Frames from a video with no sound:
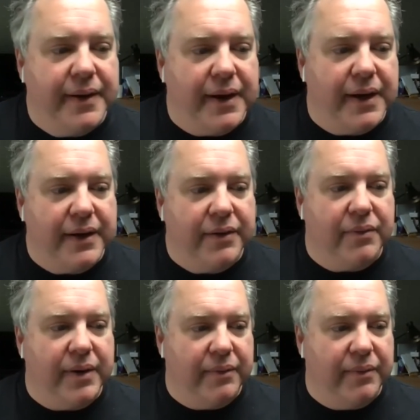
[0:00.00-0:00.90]
uh,
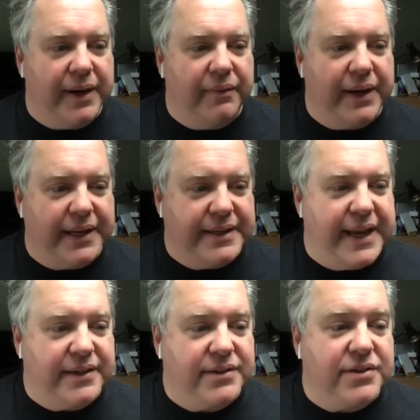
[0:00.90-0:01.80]
what, what what it
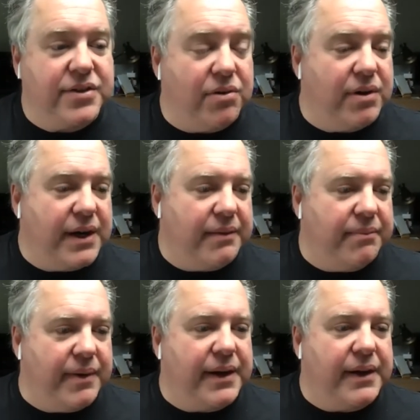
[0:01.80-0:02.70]
takes. So
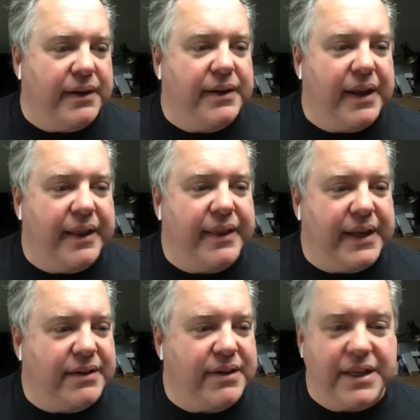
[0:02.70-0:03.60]
um, uh, I think
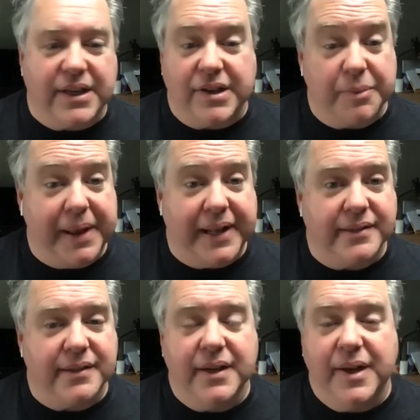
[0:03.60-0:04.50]
it's, it
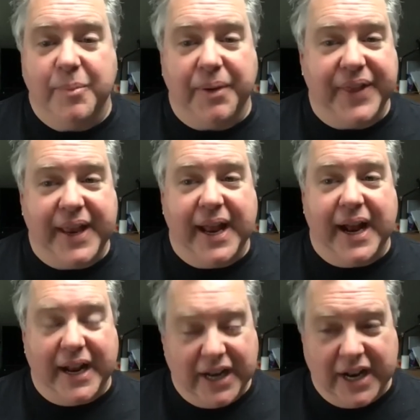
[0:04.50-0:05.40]
depends. But the
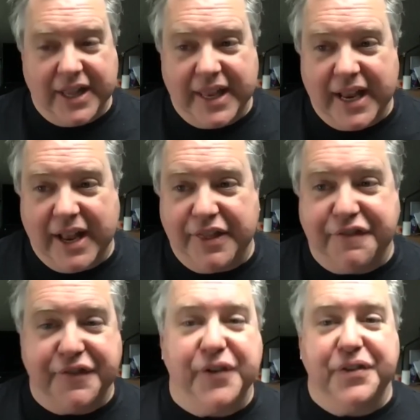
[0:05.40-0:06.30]
I, I, the the
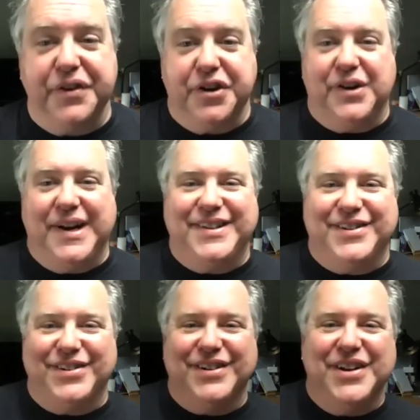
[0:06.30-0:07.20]
further your
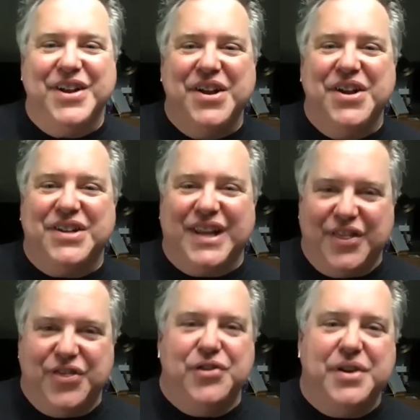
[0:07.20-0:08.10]
answer to
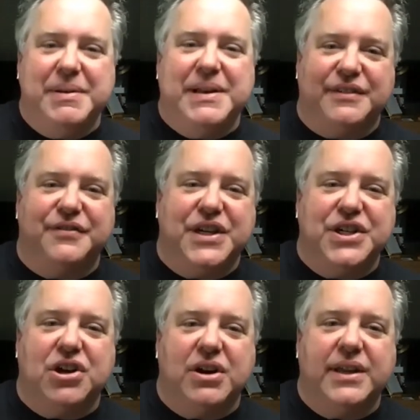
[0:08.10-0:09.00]
get thirty minutes of
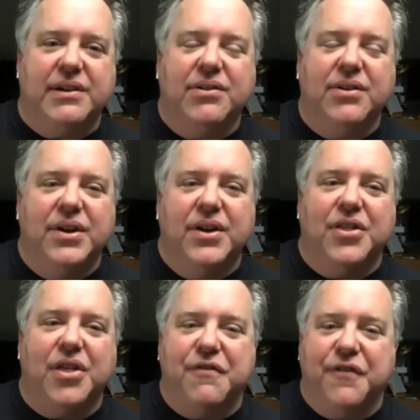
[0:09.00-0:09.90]
finished audio,
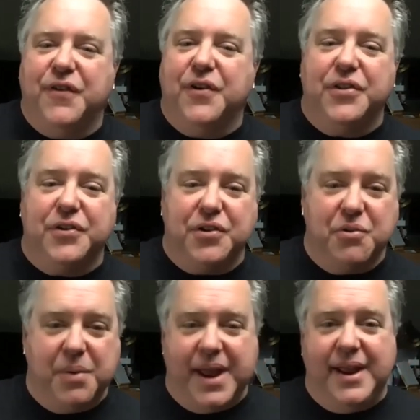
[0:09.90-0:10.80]
the further
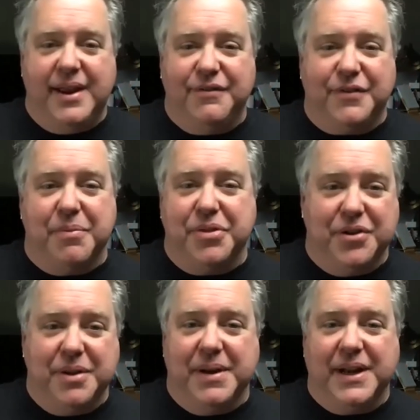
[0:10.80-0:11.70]
away from
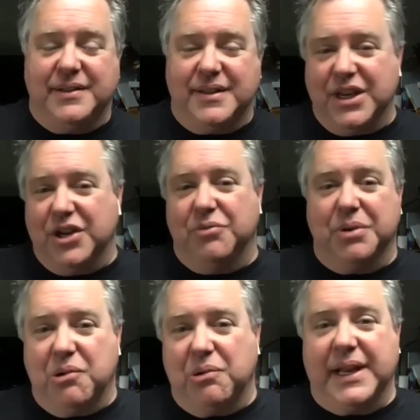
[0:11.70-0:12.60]
thirty minutes that your
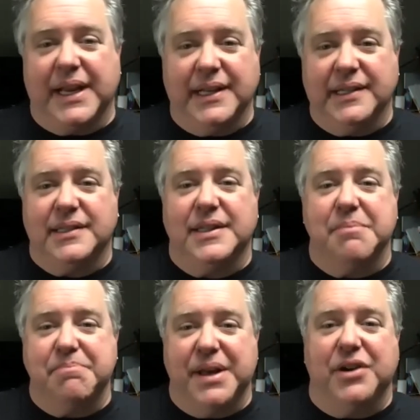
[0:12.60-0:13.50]
recording is, the
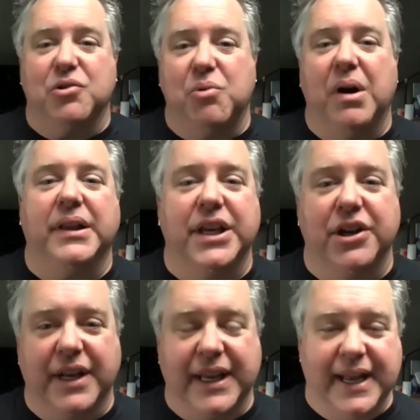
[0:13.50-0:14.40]
better quality
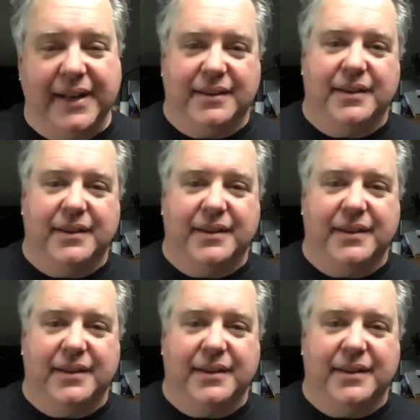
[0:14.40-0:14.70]
you're going to get.